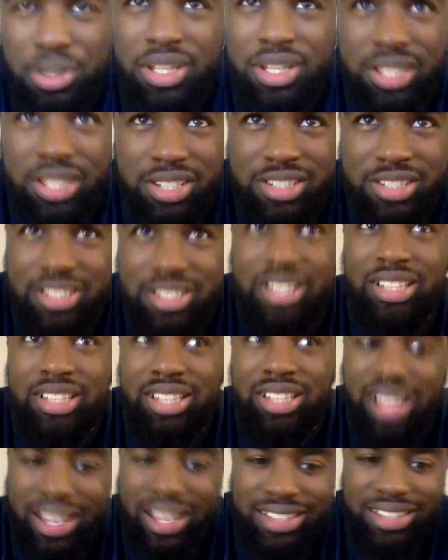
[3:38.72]
years a
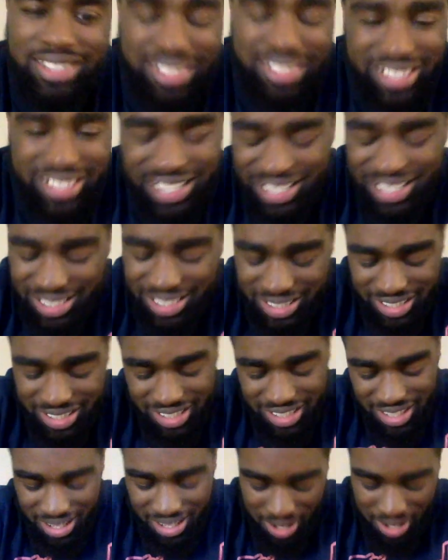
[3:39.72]
lot can change.
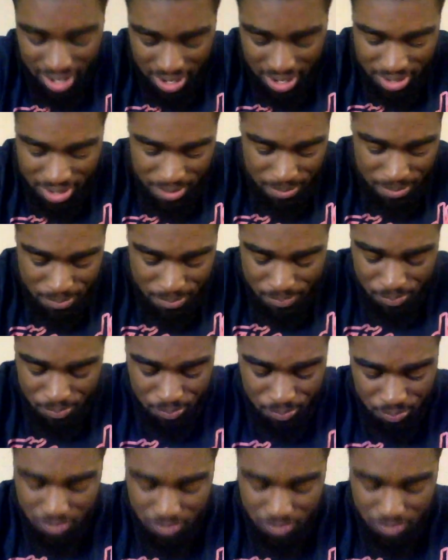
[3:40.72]
Um,